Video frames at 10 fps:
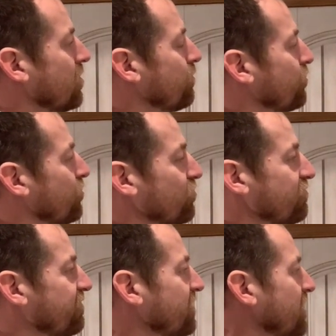
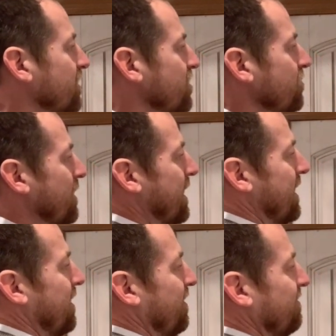proof, you
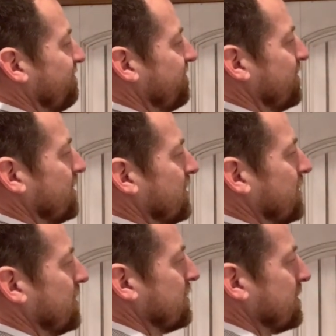have
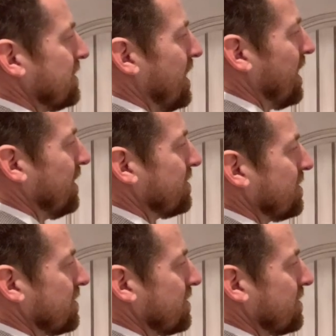not